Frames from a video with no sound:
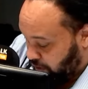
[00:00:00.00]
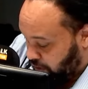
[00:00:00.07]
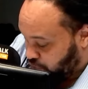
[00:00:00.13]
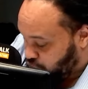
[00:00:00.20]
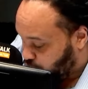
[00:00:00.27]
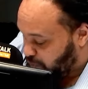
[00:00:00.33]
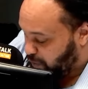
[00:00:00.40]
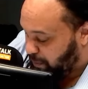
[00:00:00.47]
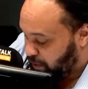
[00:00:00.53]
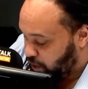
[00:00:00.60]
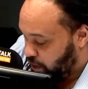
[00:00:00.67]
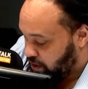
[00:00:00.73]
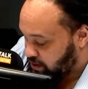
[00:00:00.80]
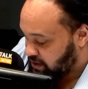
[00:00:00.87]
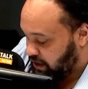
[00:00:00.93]
should we be
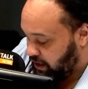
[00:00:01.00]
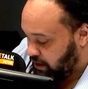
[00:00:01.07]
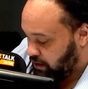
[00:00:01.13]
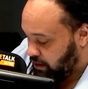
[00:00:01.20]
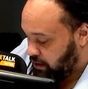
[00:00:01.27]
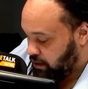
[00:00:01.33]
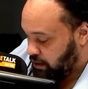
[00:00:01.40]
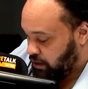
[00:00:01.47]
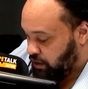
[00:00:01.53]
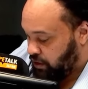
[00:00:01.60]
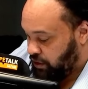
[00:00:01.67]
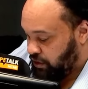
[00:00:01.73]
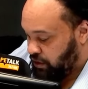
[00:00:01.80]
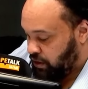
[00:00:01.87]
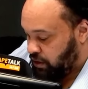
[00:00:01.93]
asking,
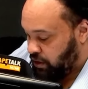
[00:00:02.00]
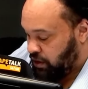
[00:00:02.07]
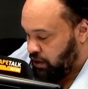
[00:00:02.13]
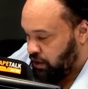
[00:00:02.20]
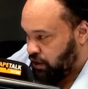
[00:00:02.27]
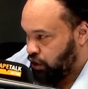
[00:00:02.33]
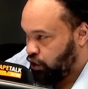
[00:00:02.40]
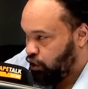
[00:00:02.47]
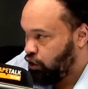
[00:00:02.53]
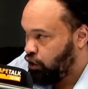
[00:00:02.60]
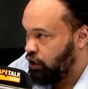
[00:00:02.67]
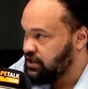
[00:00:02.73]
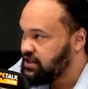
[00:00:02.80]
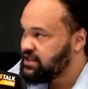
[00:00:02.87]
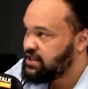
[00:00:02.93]

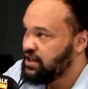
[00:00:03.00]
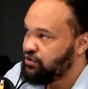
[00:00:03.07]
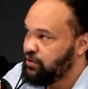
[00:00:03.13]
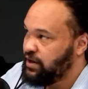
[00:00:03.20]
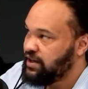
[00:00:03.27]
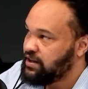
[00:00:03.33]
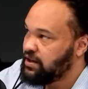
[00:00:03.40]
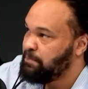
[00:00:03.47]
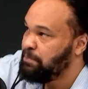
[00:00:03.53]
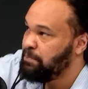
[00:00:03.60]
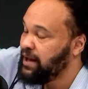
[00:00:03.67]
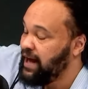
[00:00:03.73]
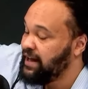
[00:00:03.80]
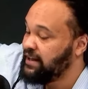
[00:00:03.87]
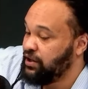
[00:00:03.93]
considering the
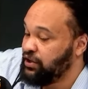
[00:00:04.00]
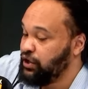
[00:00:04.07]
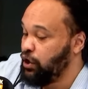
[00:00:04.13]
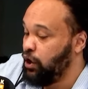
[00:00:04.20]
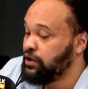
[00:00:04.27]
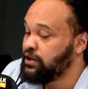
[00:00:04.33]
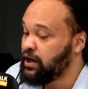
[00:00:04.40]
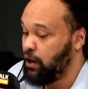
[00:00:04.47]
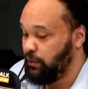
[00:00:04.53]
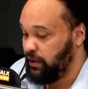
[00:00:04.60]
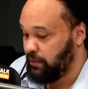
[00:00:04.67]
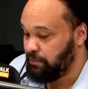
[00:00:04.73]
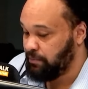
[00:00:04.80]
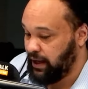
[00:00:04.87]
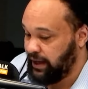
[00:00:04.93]
plight and the
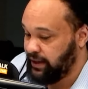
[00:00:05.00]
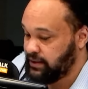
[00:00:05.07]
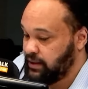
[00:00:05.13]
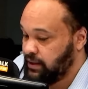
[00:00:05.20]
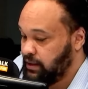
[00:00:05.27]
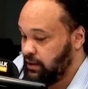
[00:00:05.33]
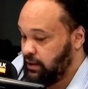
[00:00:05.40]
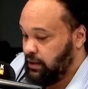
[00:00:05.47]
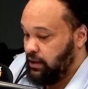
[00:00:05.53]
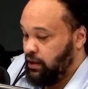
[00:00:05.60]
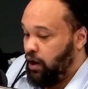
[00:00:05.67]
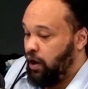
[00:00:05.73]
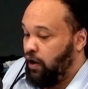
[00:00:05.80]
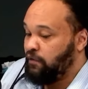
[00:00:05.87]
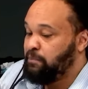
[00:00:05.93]
ongoing plight
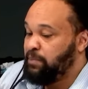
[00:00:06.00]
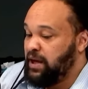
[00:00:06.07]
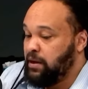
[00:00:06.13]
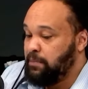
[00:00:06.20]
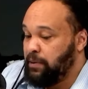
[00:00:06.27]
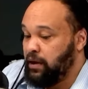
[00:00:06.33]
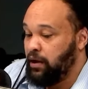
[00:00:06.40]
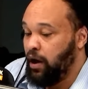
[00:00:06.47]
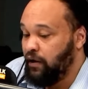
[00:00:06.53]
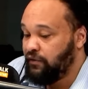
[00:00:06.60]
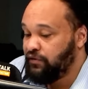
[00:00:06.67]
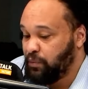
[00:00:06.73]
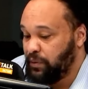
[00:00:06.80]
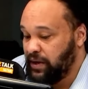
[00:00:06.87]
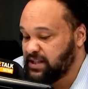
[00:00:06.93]
of people of
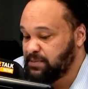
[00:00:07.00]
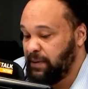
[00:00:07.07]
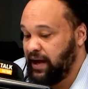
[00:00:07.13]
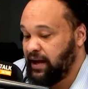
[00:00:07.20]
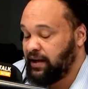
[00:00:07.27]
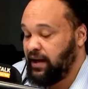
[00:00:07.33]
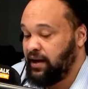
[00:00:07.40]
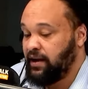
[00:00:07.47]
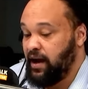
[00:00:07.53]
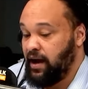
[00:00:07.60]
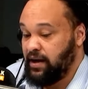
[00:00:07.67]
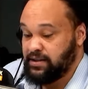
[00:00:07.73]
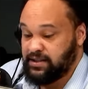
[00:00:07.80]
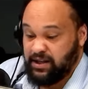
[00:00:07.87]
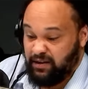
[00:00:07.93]
the West Bank and
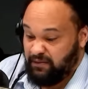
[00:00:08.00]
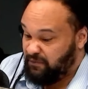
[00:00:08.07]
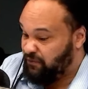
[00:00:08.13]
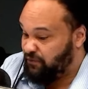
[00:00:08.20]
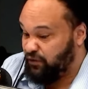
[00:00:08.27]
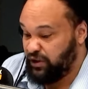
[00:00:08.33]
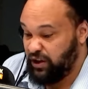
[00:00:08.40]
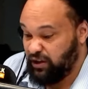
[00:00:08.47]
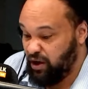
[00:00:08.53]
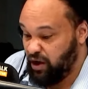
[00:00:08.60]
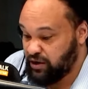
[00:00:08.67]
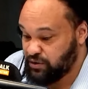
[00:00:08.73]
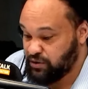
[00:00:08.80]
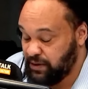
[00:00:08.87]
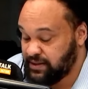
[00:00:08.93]
Gaza for the
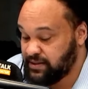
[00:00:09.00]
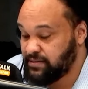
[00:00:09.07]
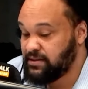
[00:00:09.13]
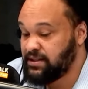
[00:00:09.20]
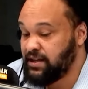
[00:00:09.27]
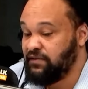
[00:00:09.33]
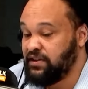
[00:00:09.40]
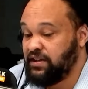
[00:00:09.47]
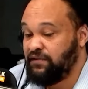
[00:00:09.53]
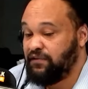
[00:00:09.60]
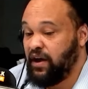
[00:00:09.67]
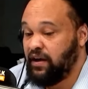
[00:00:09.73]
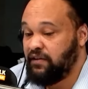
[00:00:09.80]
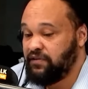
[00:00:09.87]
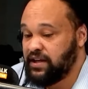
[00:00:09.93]
last,
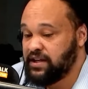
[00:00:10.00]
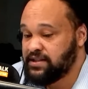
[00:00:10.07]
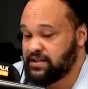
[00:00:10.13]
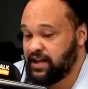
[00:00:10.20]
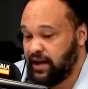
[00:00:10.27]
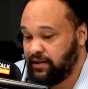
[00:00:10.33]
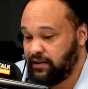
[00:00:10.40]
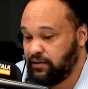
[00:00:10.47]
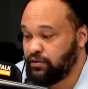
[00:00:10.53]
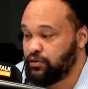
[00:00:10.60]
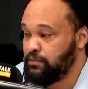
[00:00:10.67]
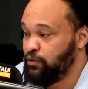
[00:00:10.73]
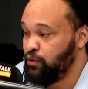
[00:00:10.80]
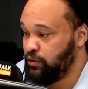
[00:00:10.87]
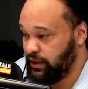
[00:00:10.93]
75 years, Daniel?
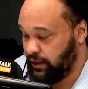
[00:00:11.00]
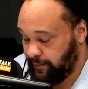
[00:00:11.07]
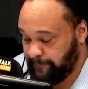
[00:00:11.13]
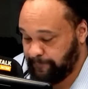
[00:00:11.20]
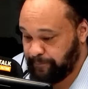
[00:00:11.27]
Good morning.